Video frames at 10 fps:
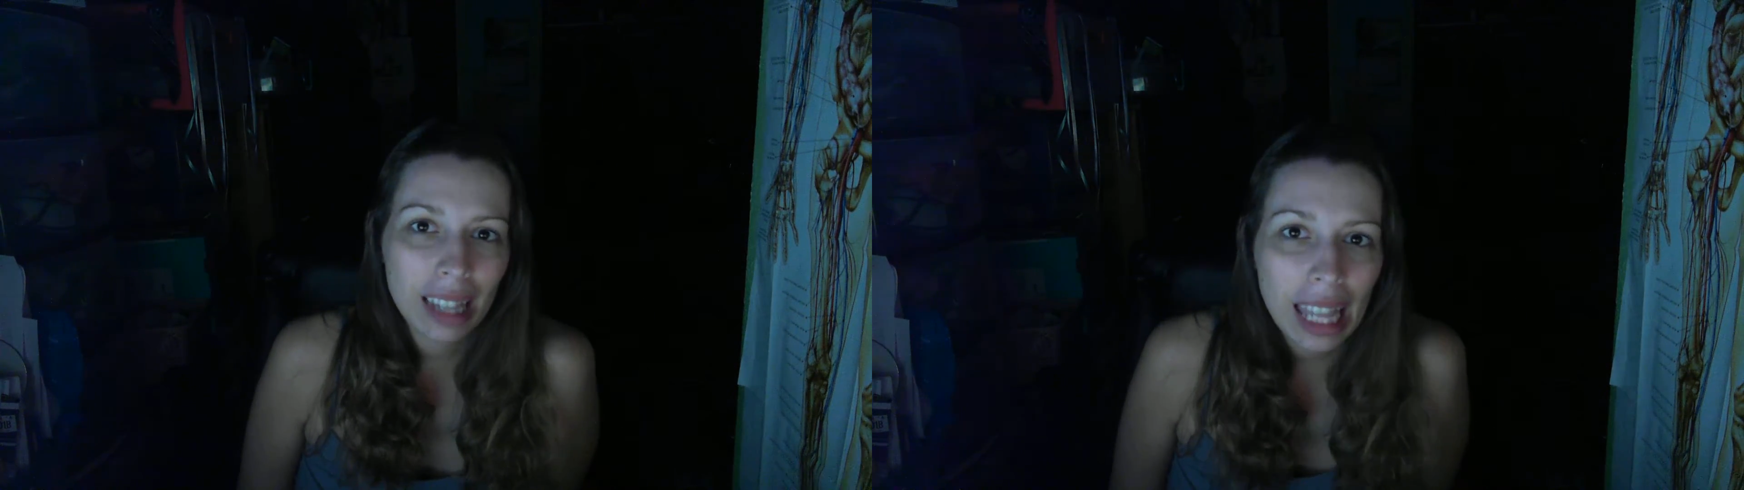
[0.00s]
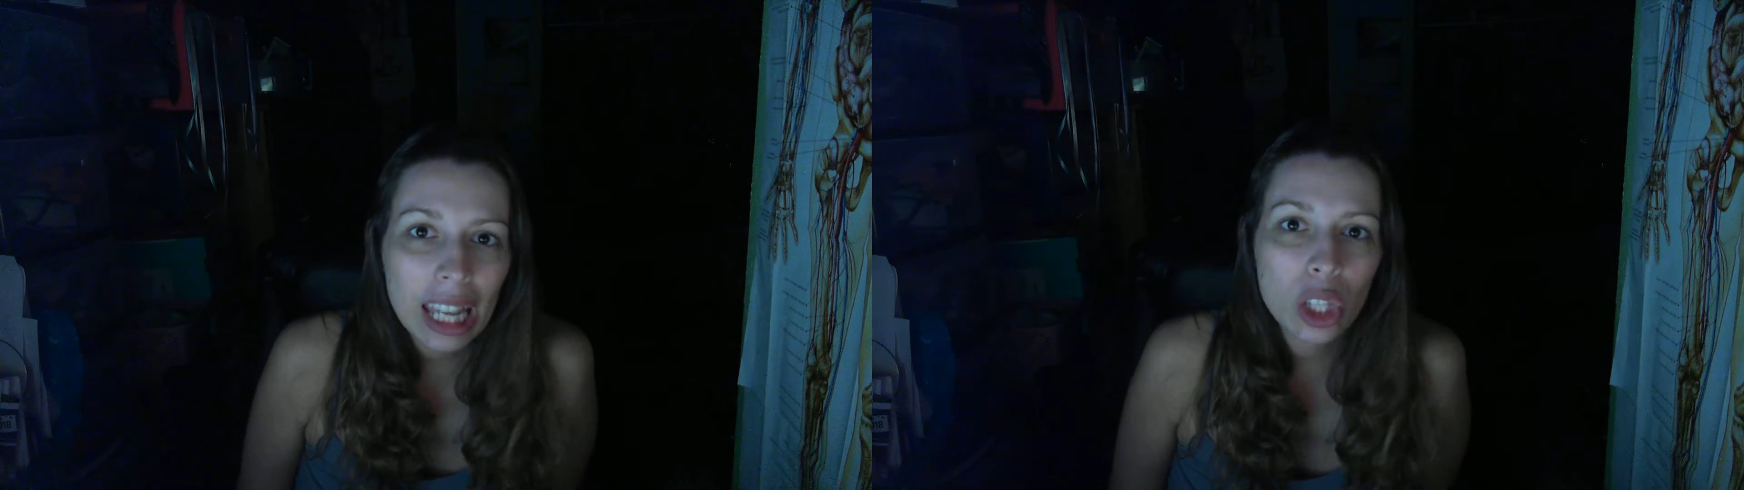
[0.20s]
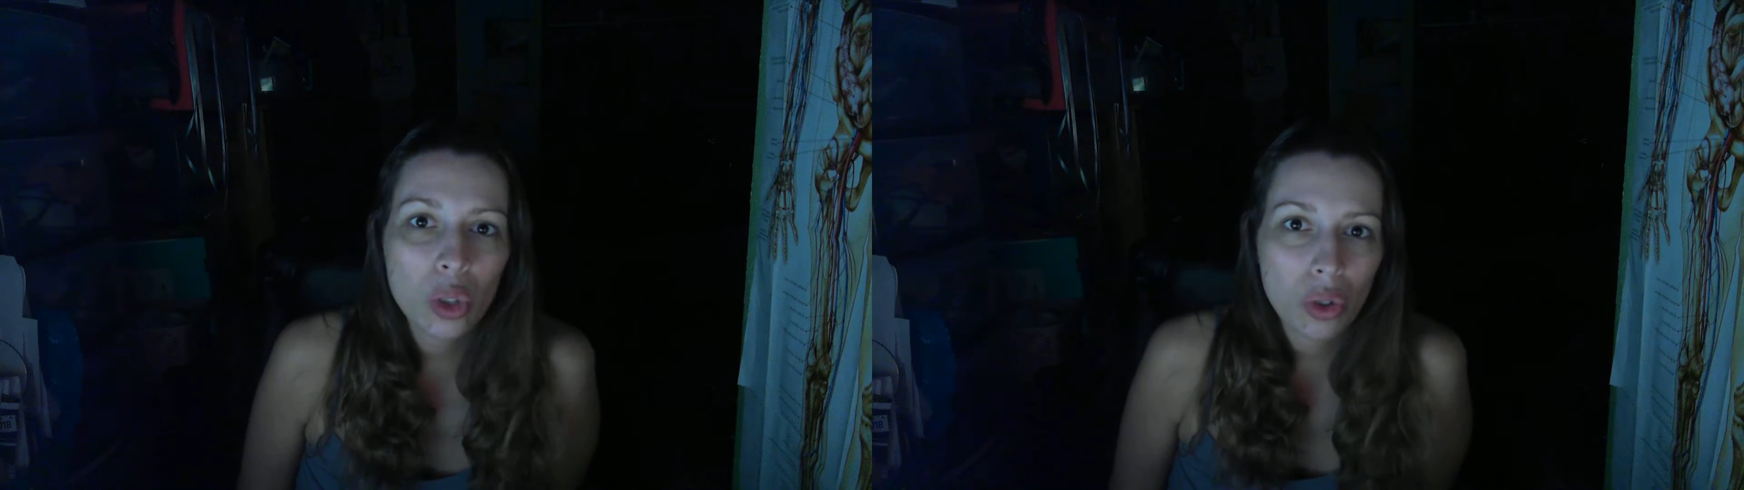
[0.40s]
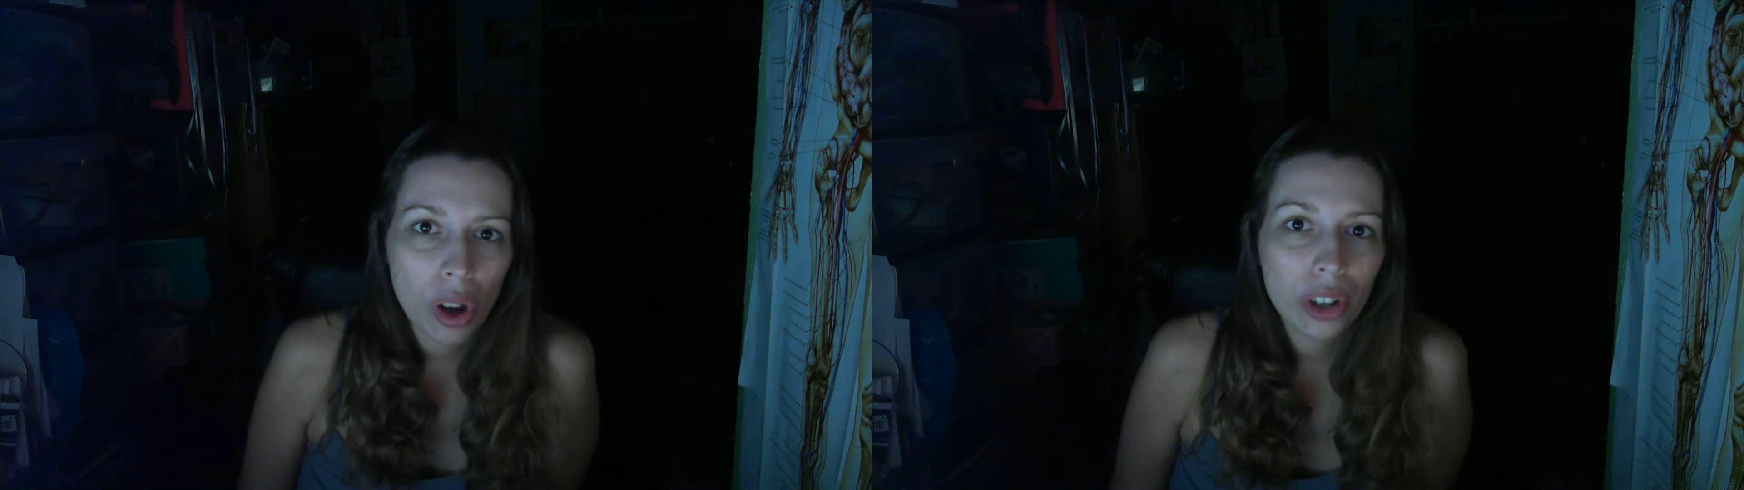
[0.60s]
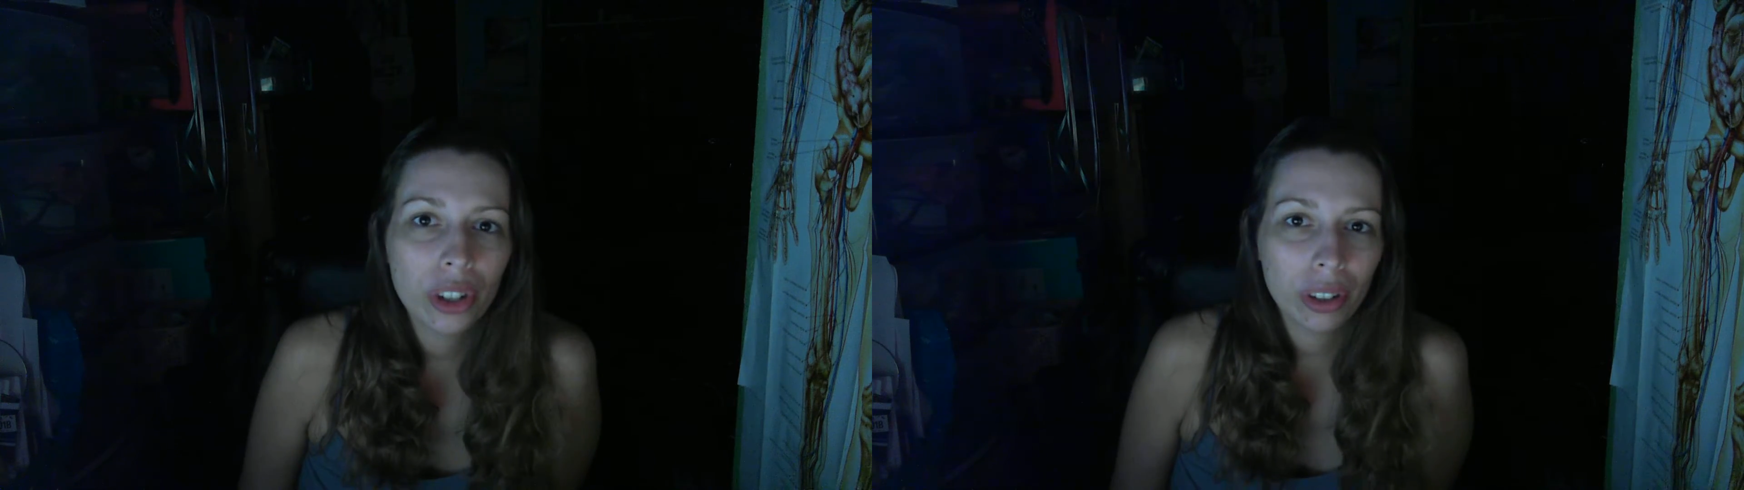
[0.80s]
legs
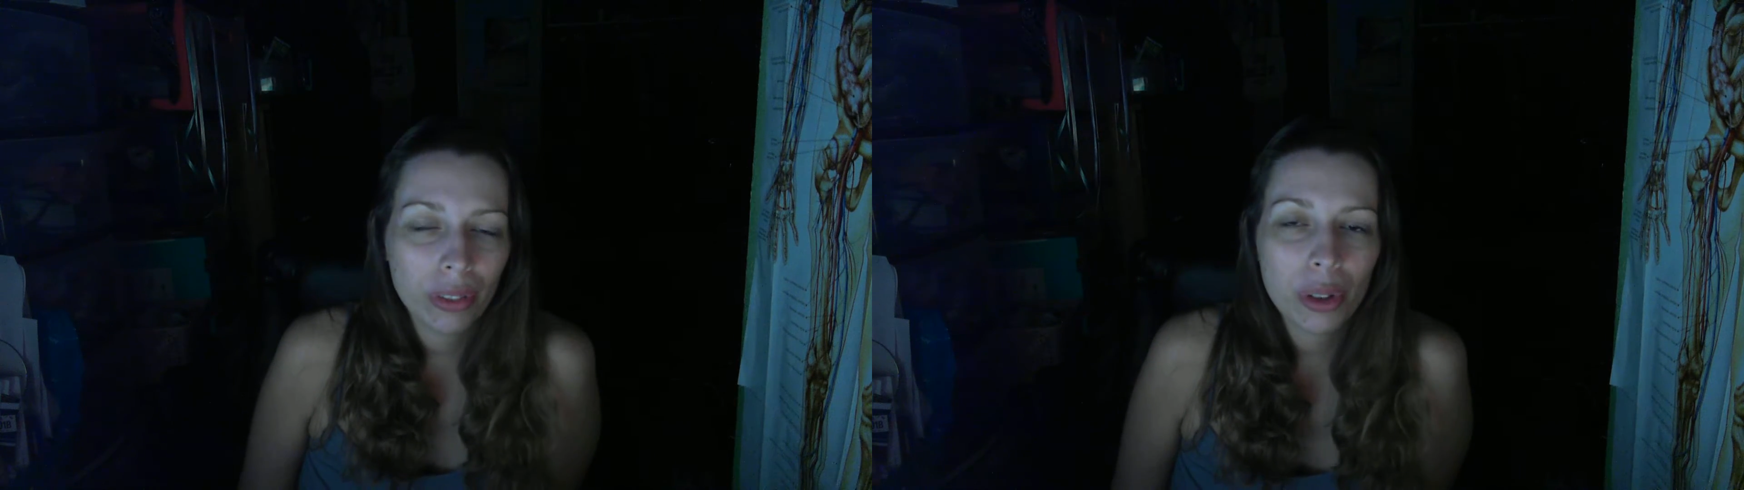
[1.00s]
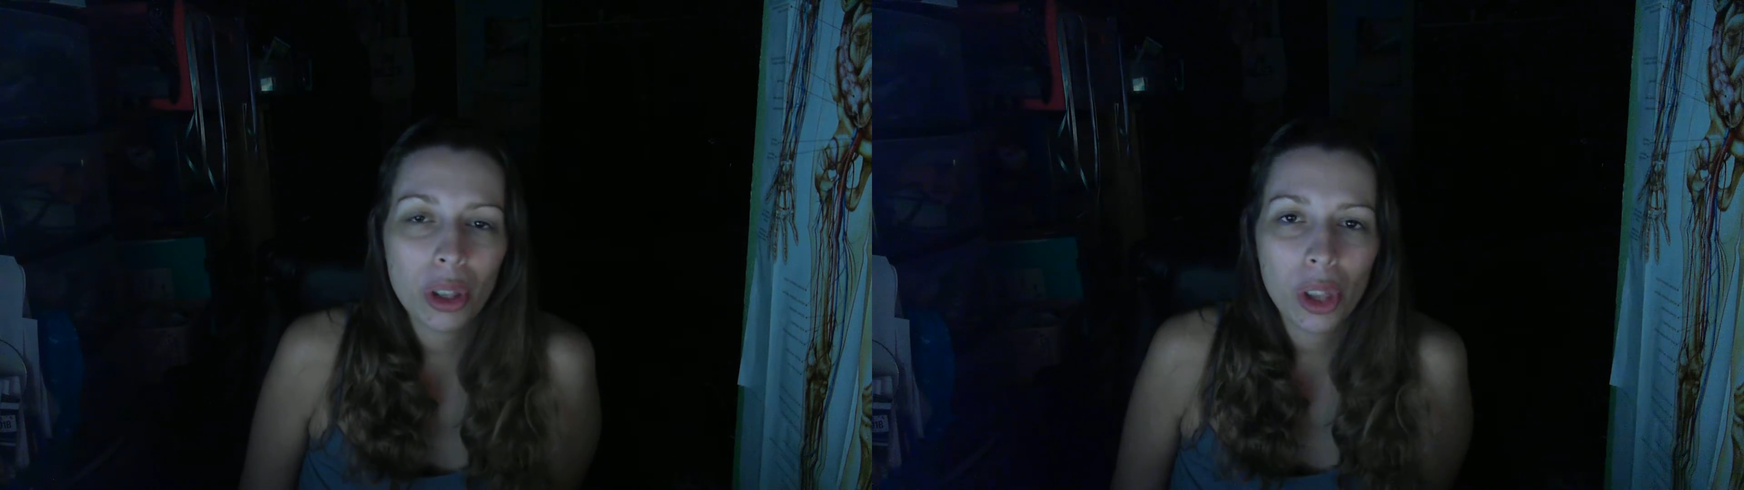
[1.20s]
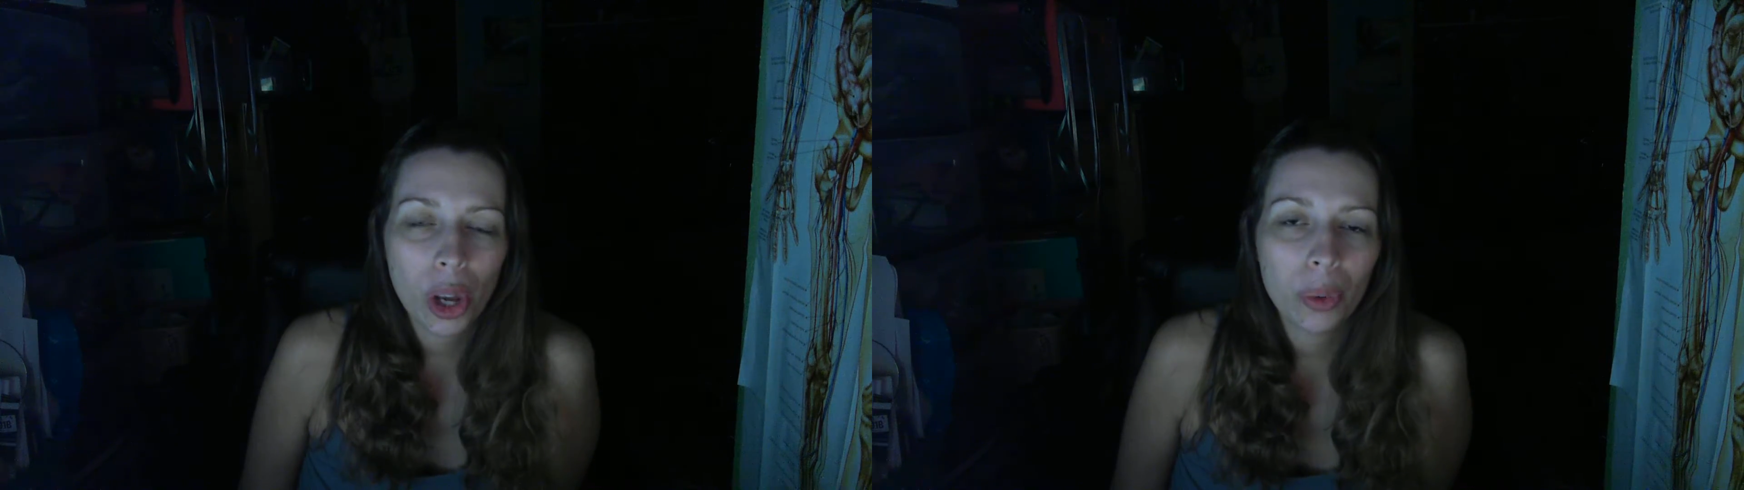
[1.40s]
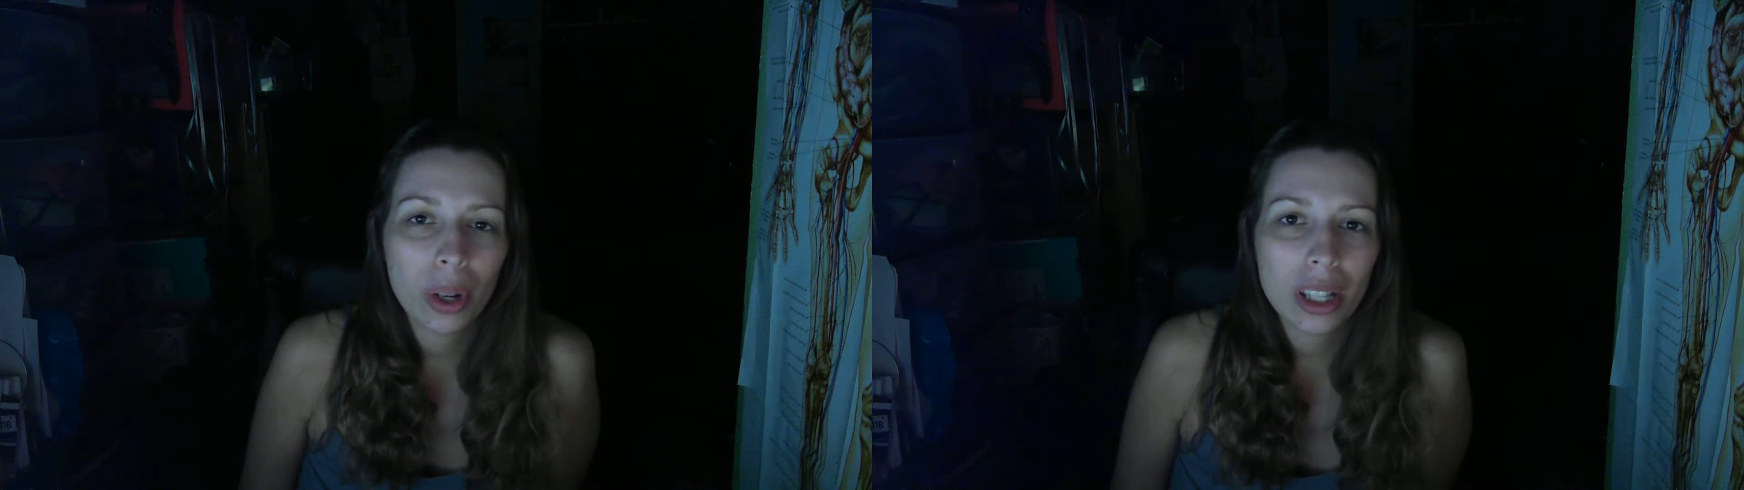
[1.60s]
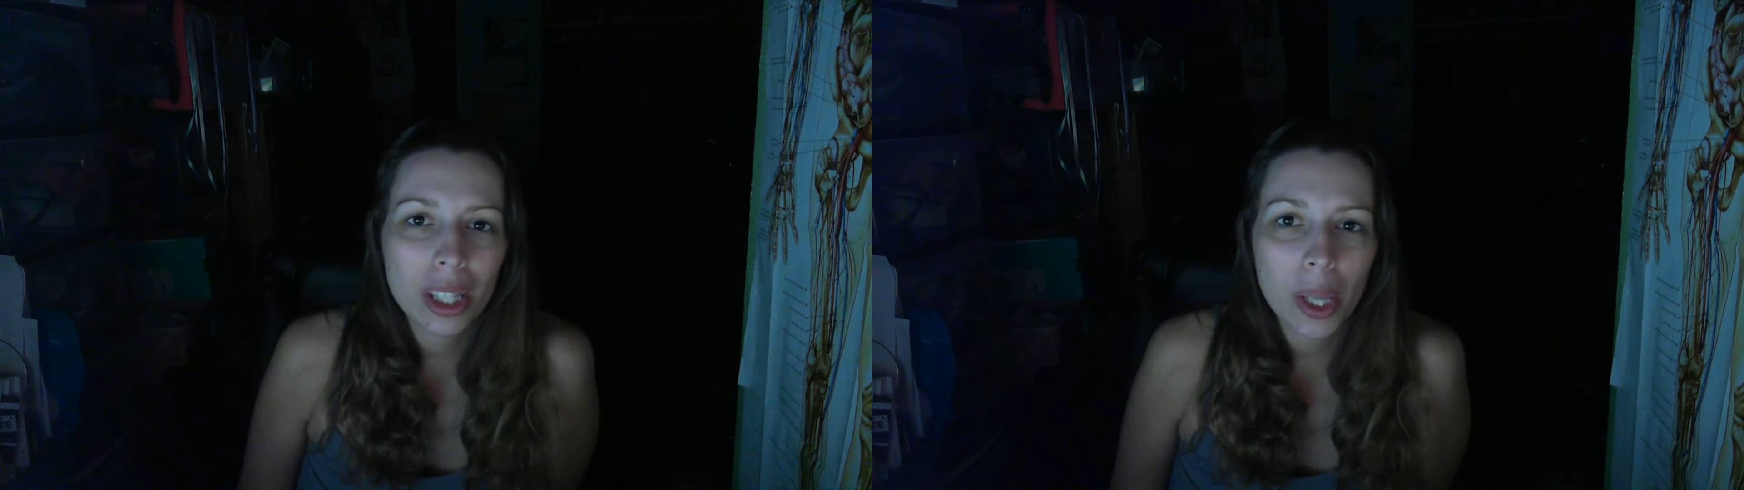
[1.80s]
stronger for the long run,